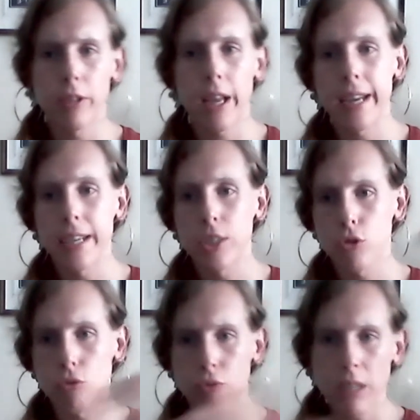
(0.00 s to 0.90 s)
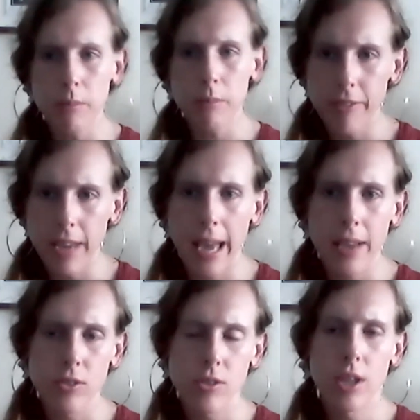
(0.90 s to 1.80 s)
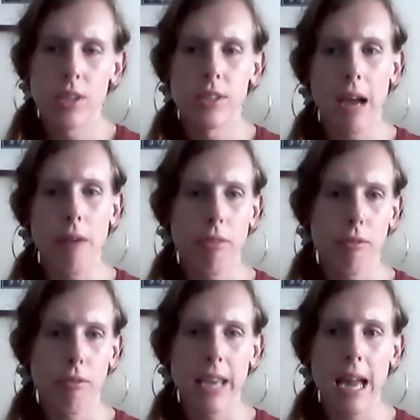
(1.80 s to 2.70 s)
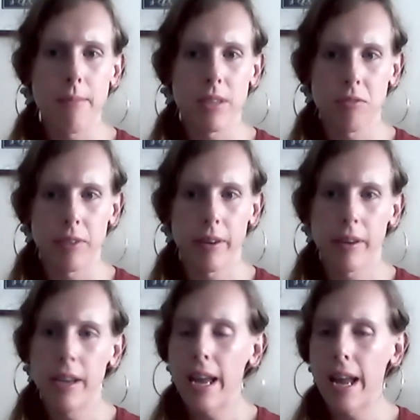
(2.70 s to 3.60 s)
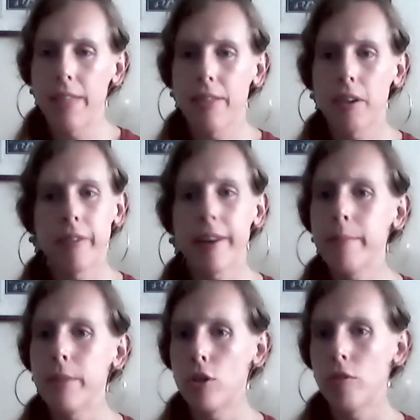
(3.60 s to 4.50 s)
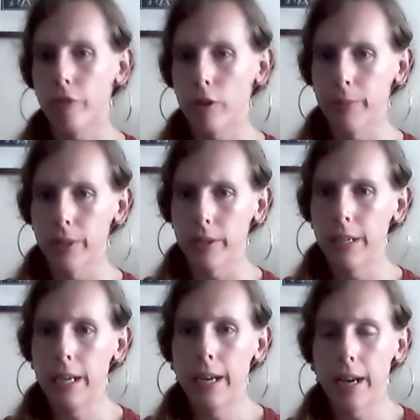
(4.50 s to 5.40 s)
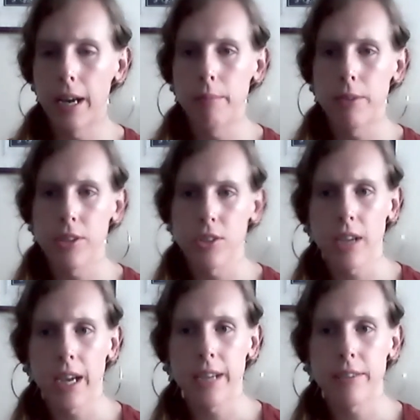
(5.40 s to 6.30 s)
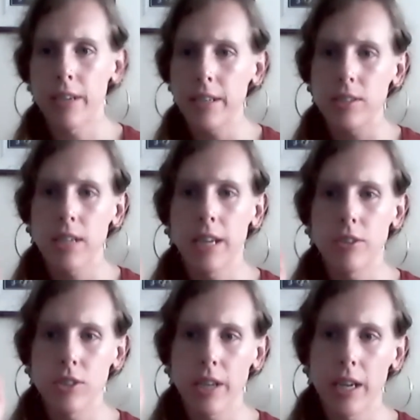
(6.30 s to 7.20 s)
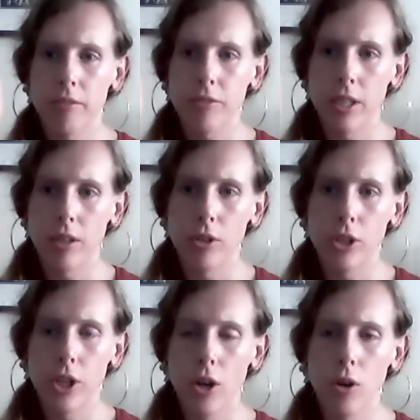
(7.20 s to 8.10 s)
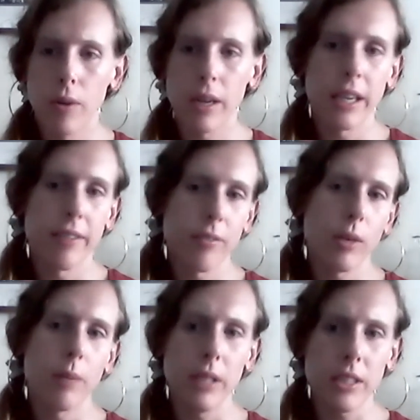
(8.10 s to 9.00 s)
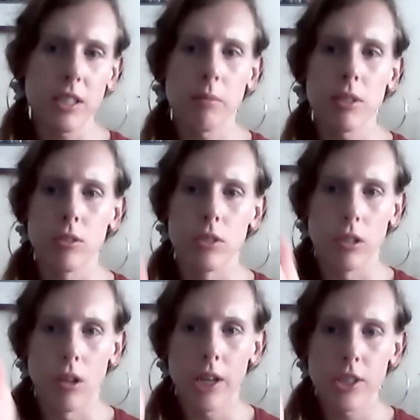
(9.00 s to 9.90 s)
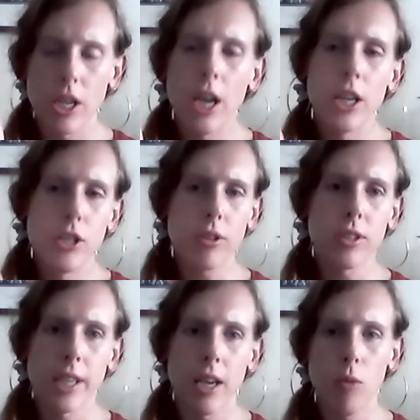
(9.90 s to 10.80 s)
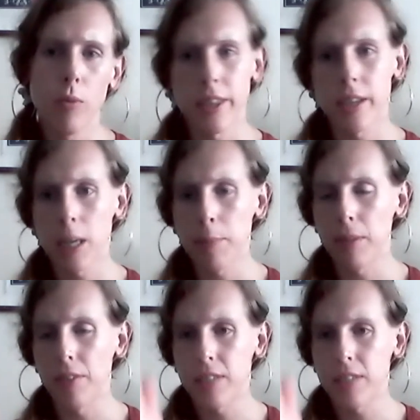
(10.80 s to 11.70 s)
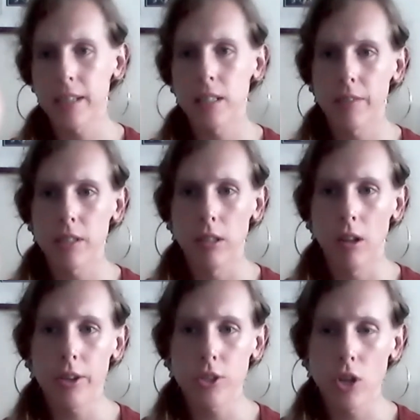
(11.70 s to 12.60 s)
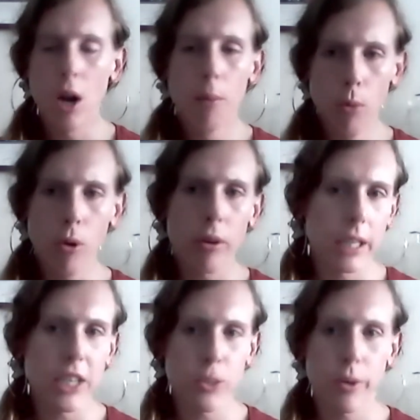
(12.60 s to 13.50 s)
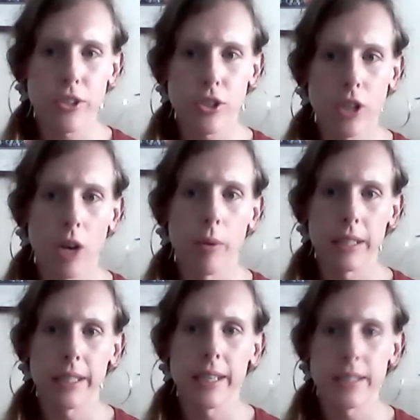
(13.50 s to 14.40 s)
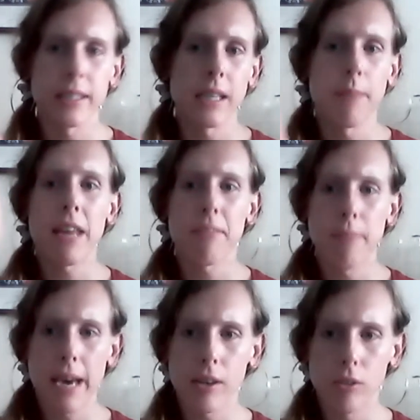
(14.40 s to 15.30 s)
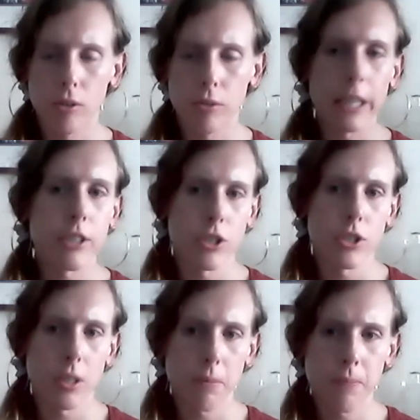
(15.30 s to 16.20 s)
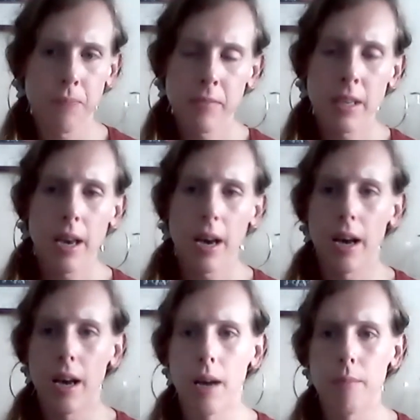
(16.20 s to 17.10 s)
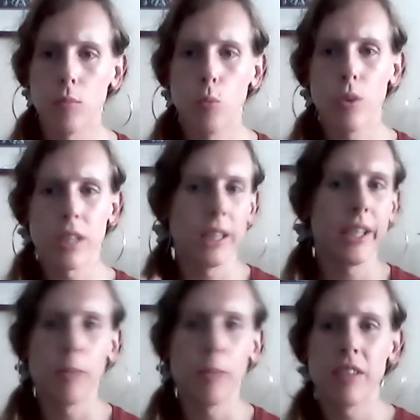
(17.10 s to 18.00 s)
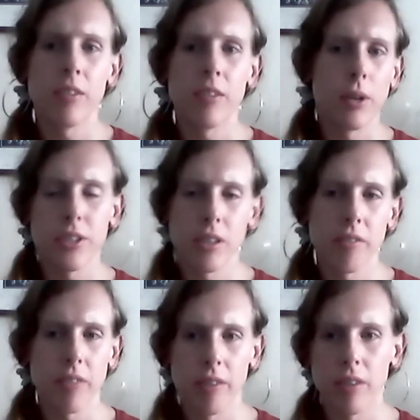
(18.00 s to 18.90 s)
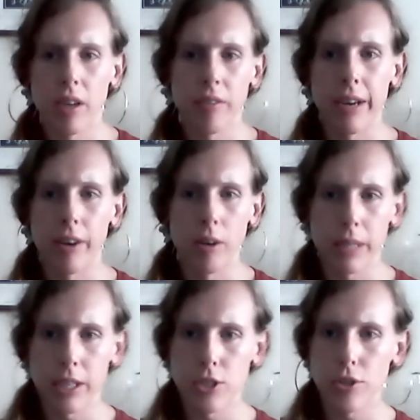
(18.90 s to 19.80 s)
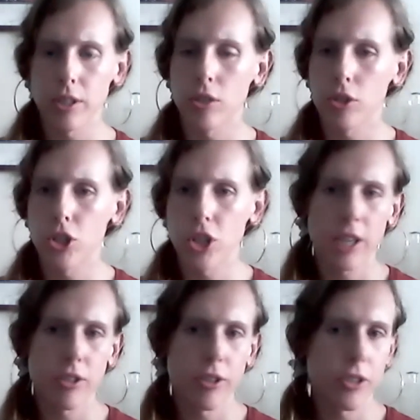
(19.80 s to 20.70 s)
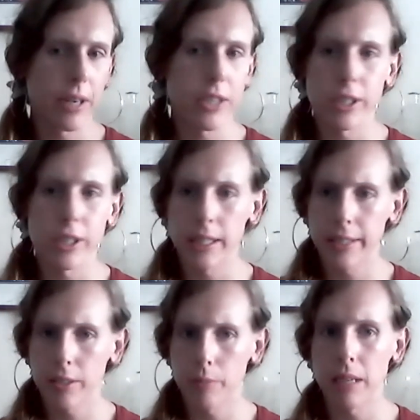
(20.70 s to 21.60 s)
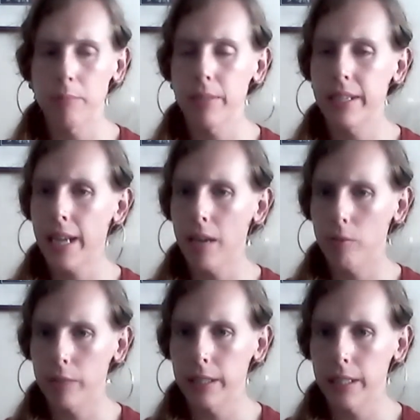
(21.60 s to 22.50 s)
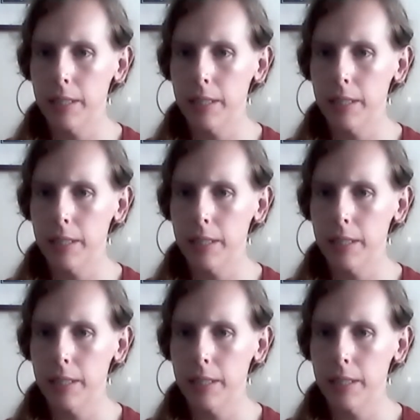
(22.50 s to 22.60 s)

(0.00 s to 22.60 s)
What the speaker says: fly extremely fast down through the atmosphere. And they're very maneuverable. They're not designed to just kind of, go. When a ballistic missile is launched, you can tell within a couple of seconds of its launch more or less where it's going. Like I said, it's like a mathematical relationship with a little bit of a margin of error because you can change their direction a little bit, but not really.